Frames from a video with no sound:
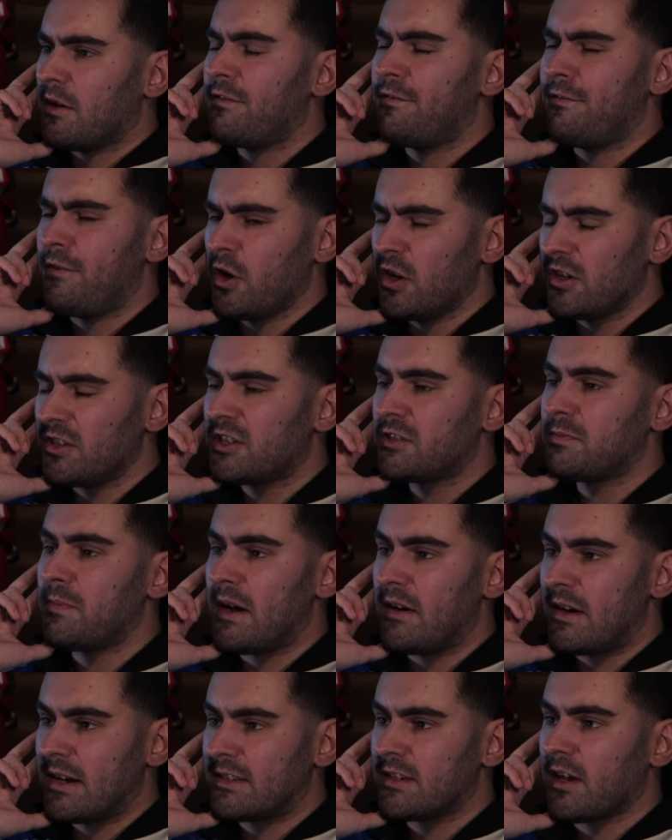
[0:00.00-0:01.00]
Full of
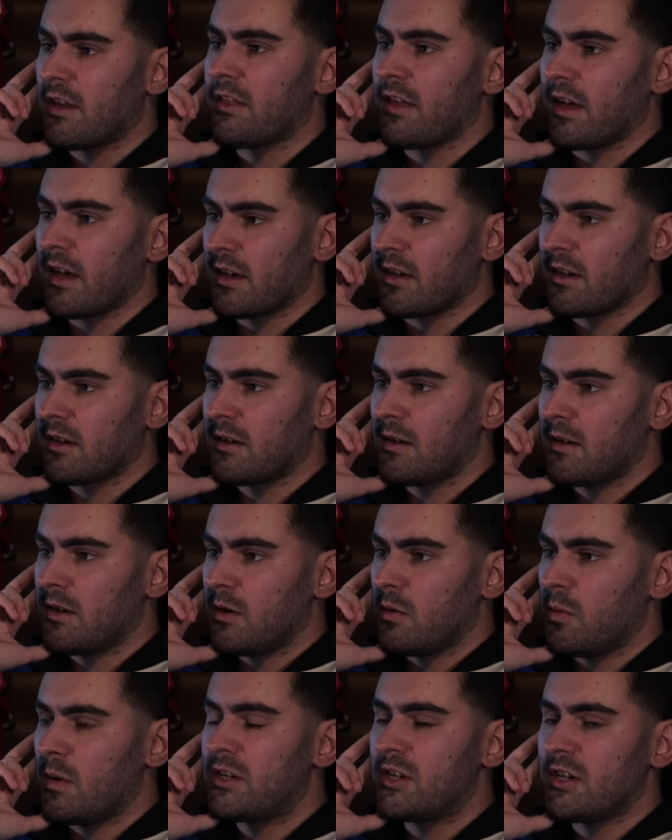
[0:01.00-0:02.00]
spirit, I think,
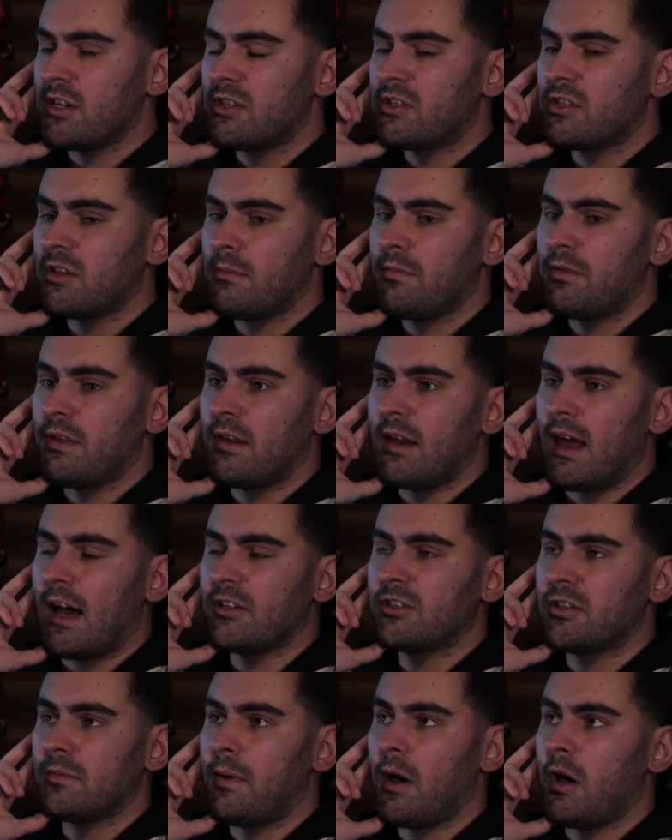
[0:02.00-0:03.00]
which is something that I
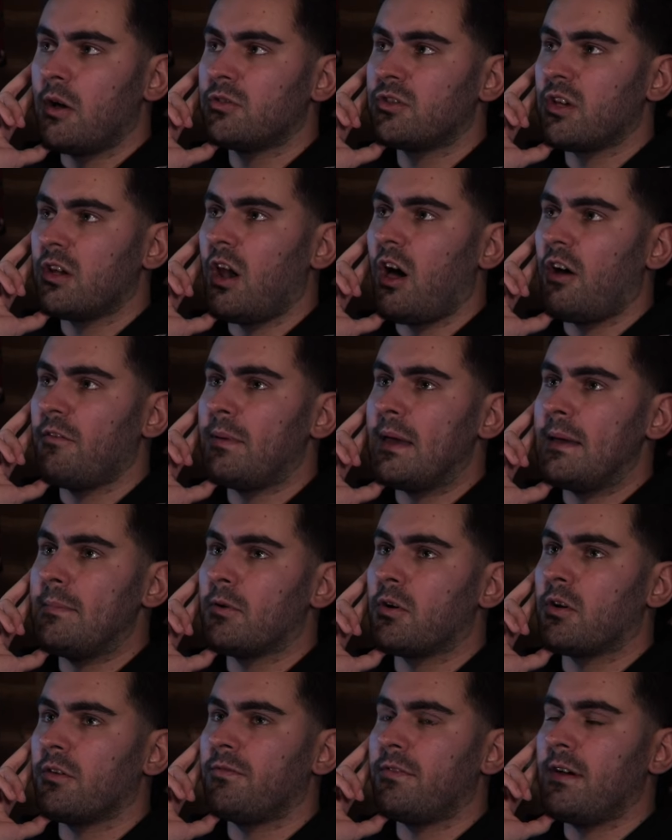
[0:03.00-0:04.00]
suppose a lot of people
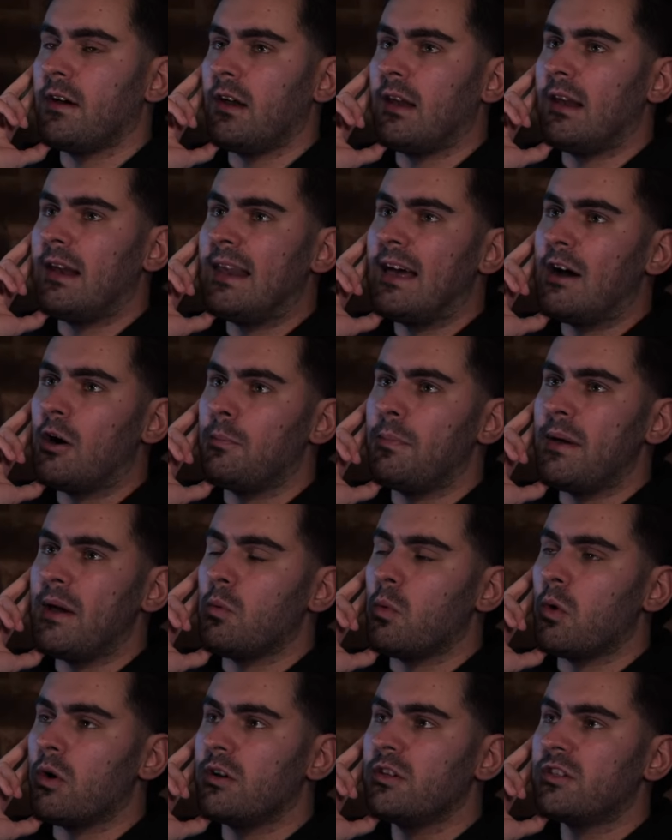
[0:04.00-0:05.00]
could feel a little bit
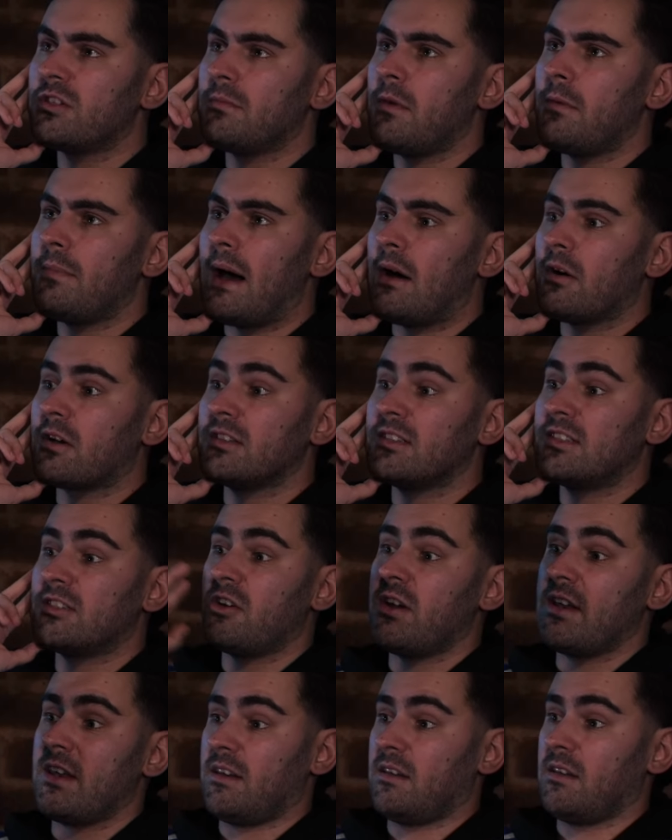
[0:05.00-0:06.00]
worrisome about,
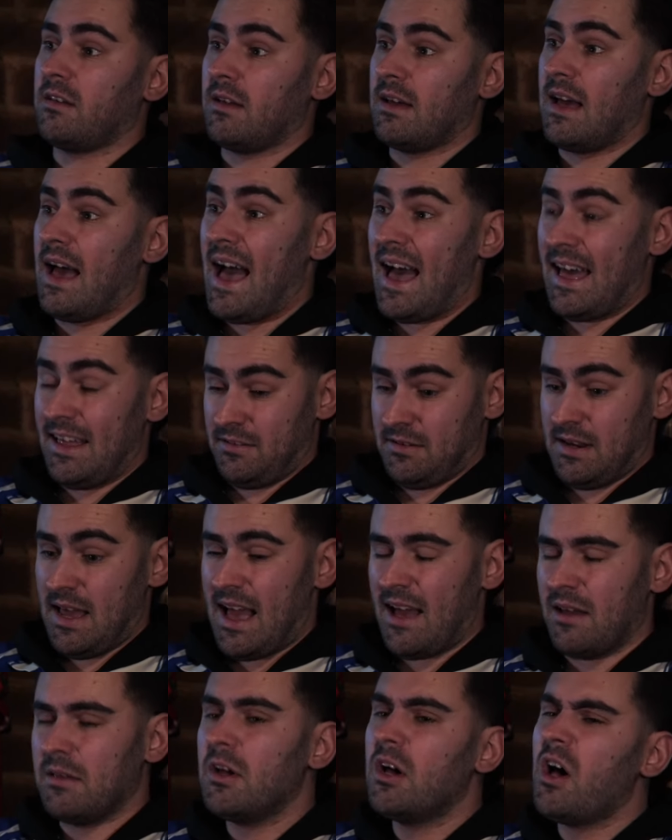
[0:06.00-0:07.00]
considering I
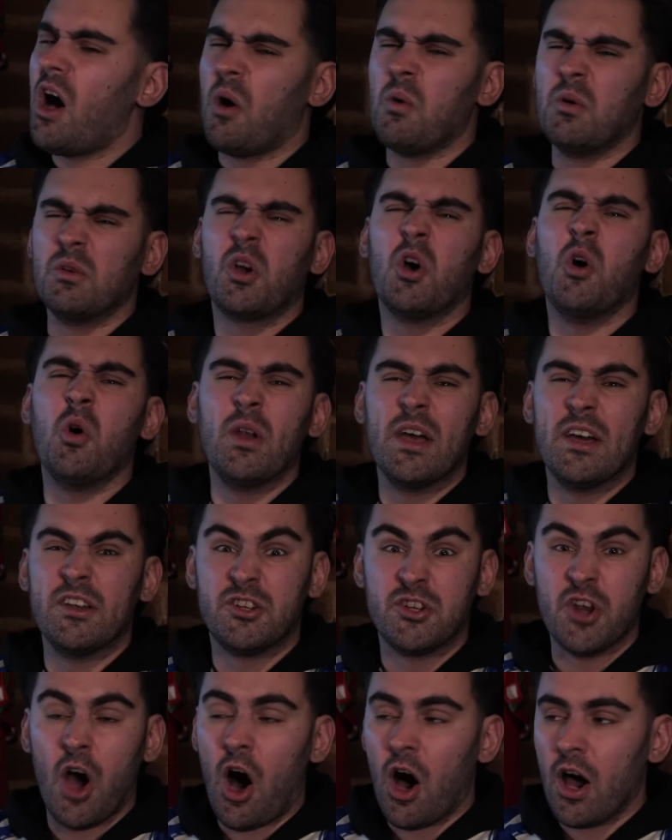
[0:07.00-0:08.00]
wouldn't call it a
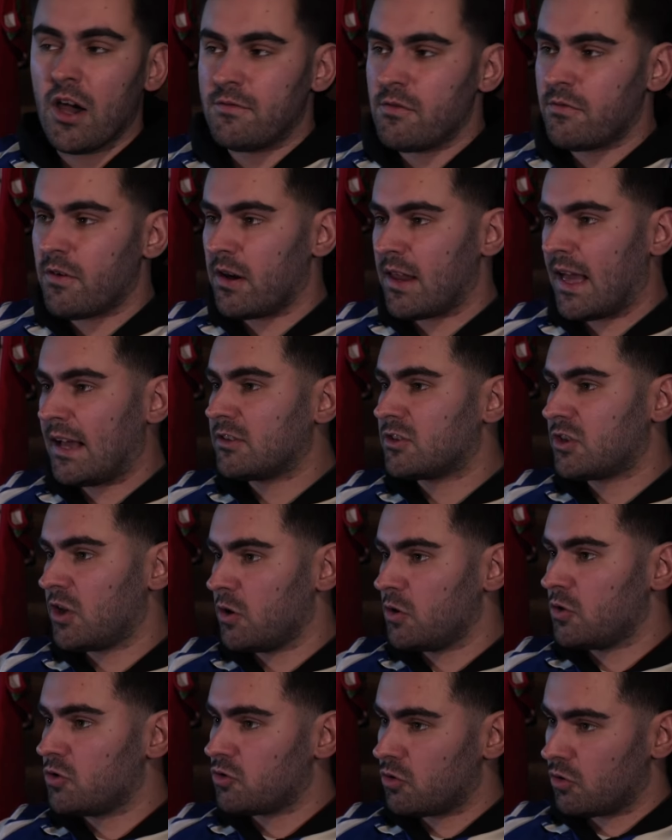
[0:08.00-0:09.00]
dive. We've only had
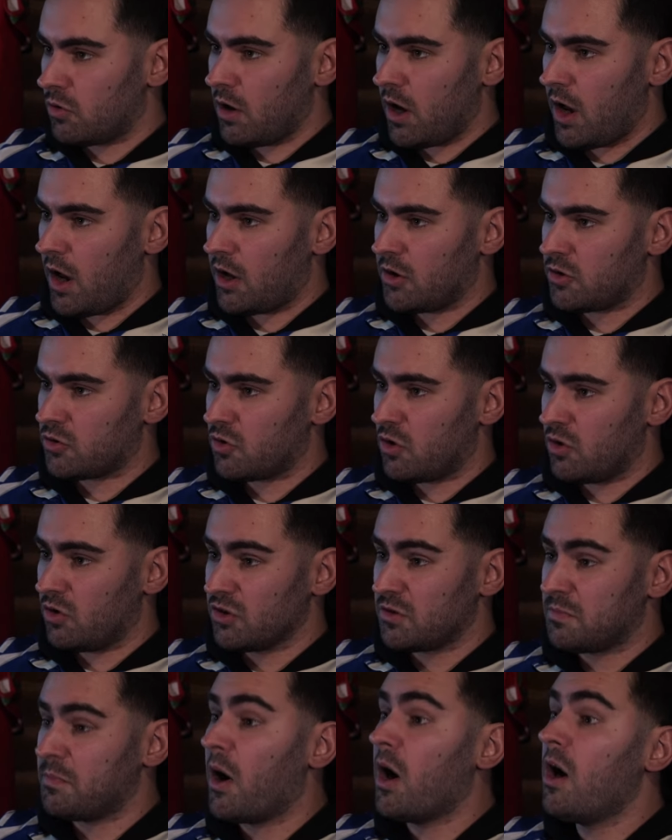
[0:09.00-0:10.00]
two
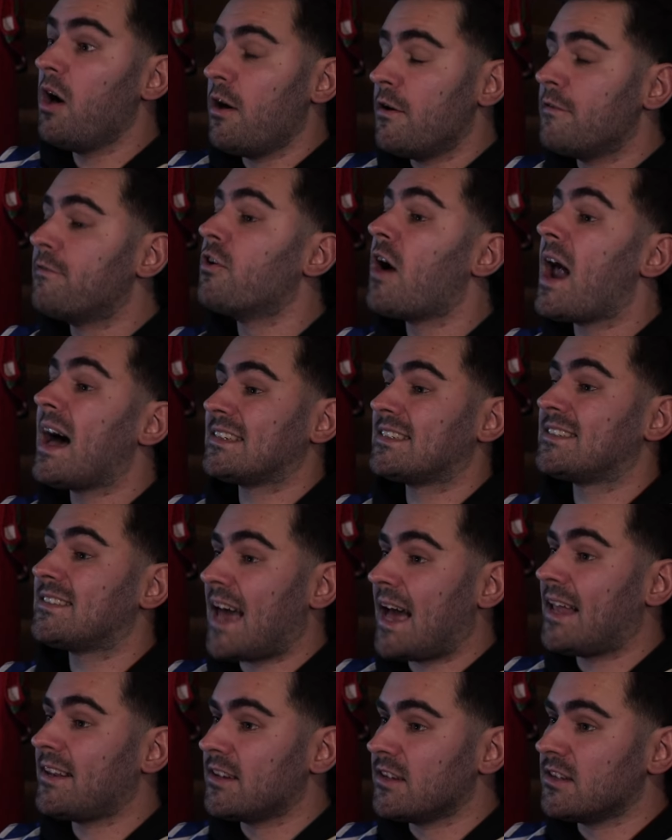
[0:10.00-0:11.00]
draws, but for our
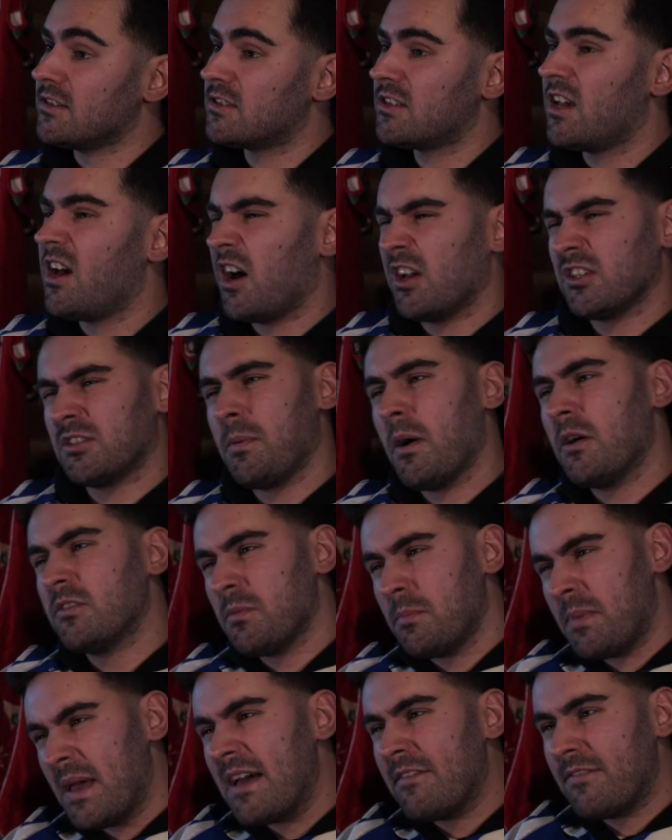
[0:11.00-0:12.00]
standards, I suppose a
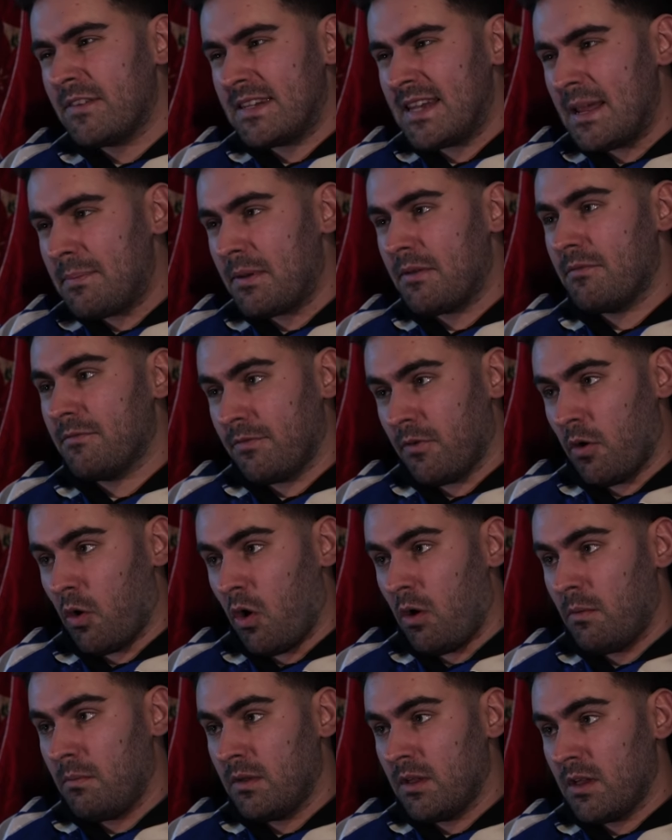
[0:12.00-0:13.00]
bit of a dip in
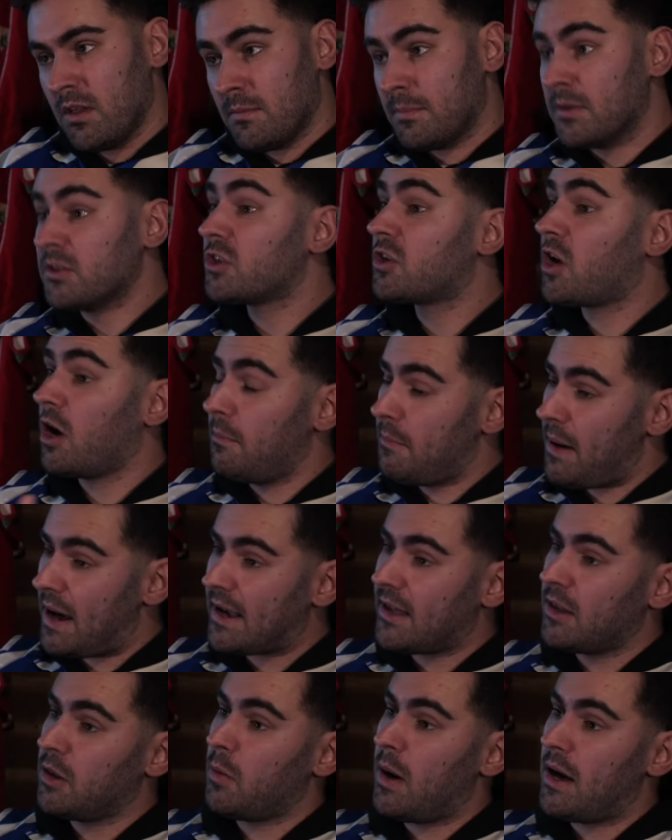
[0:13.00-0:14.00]
form. But to come
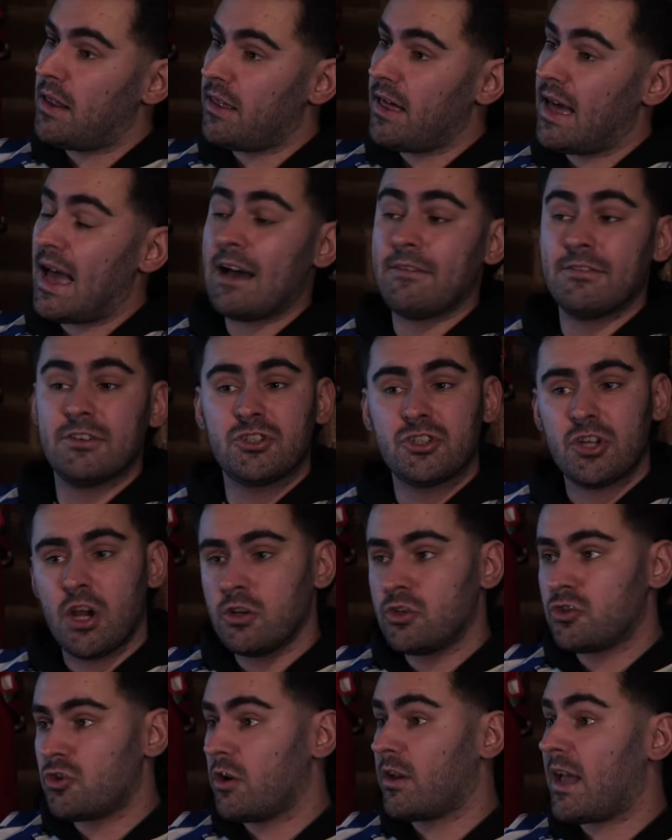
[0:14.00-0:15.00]
back in the way that they have, it
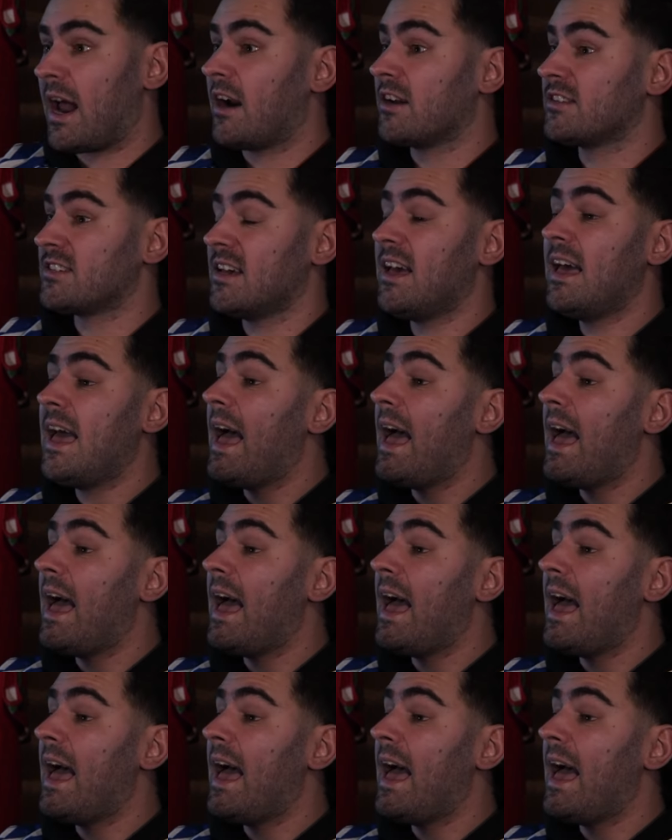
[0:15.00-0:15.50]
shows true character,